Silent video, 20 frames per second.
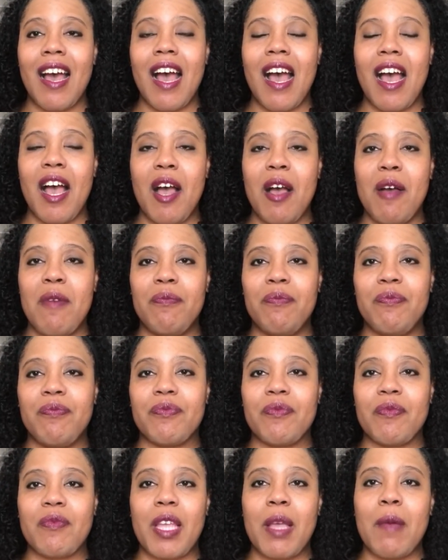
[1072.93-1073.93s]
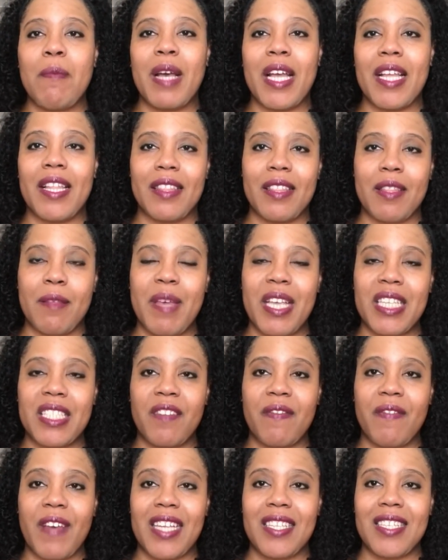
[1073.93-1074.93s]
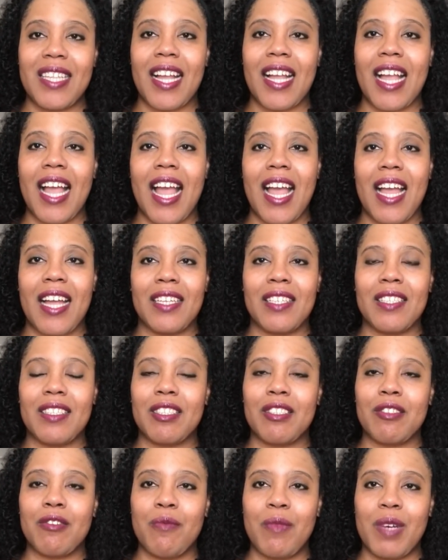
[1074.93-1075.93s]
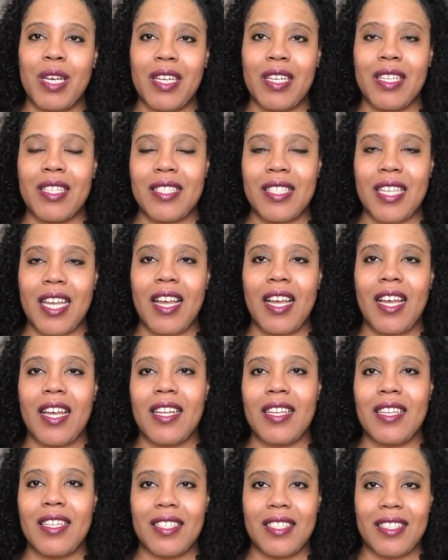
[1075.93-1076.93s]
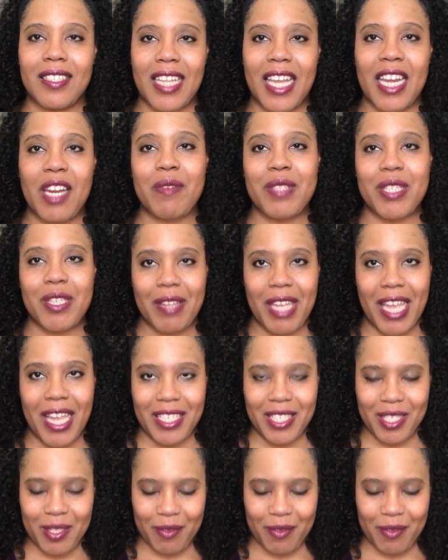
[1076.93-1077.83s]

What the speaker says: But the best advice I got was that it was okay to